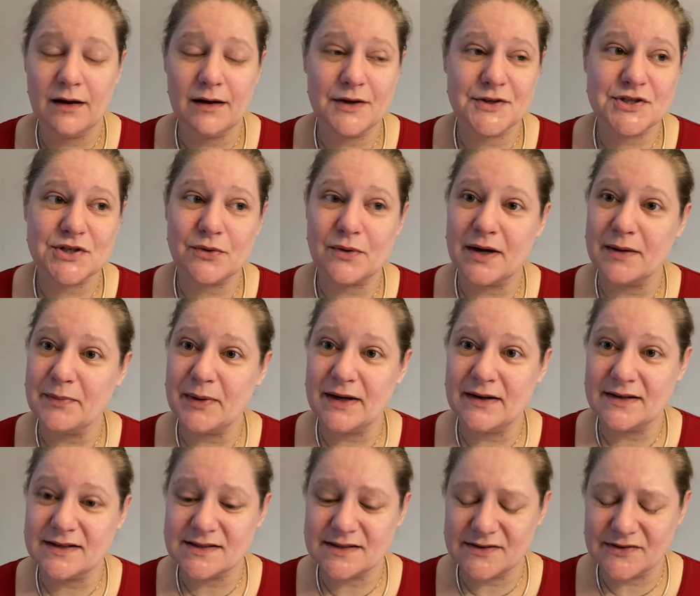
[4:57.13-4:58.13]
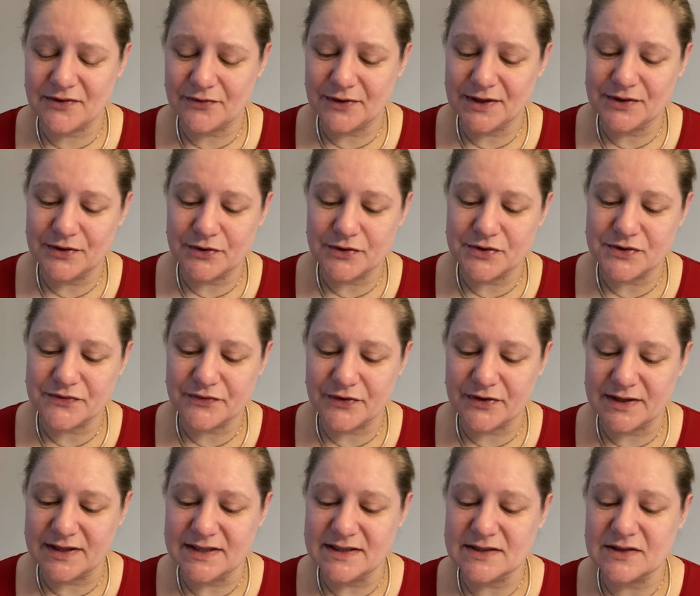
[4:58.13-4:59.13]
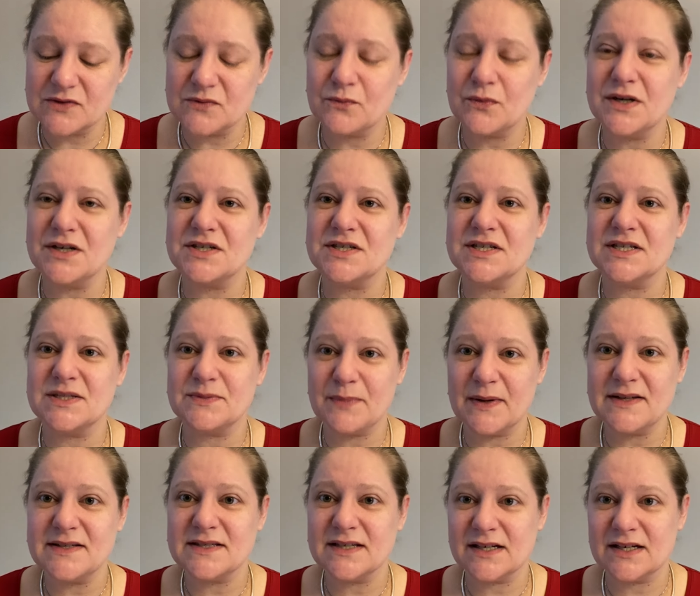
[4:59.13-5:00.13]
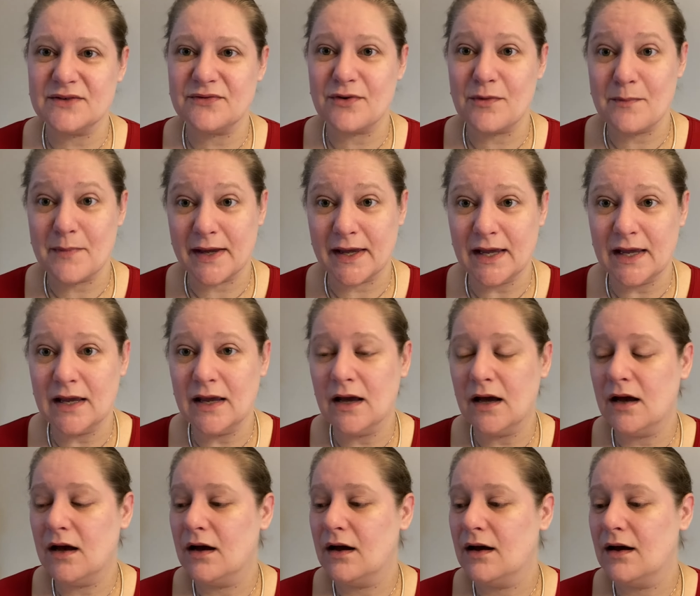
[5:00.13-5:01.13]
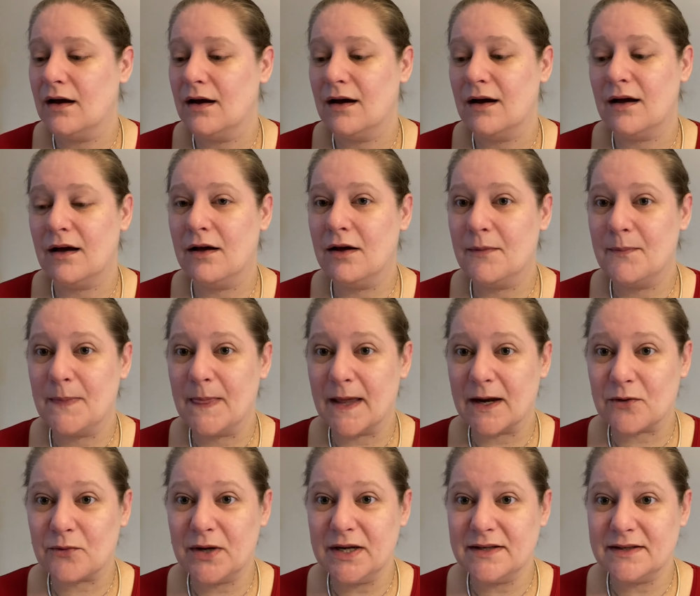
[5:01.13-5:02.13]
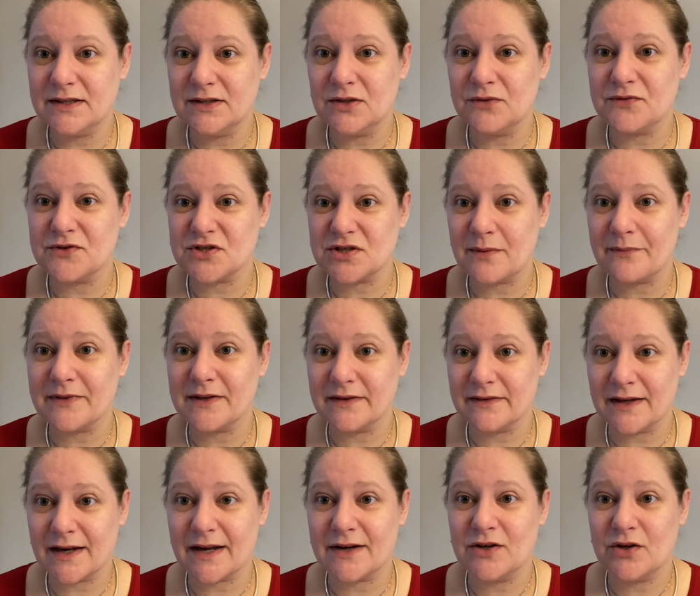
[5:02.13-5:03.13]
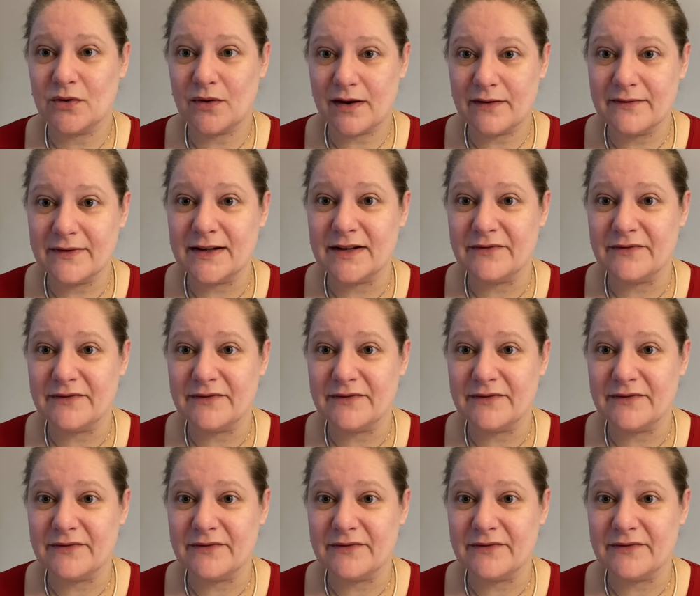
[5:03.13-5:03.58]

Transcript: So I paid less than €3 for these, which is basically for me a great deal for something that I know I will